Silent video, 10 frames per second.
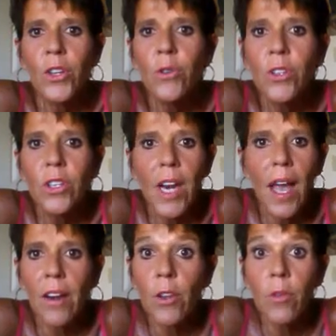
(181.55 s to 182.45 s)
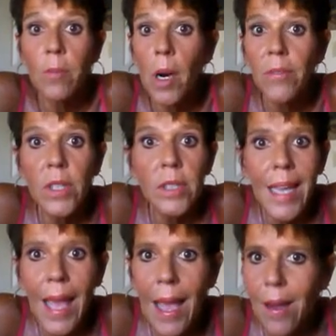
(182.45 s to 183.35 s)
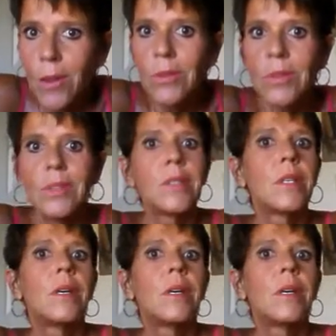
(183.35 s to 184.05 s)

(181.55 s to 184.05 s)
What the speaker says: are you good at? Are you a marvelous accountant?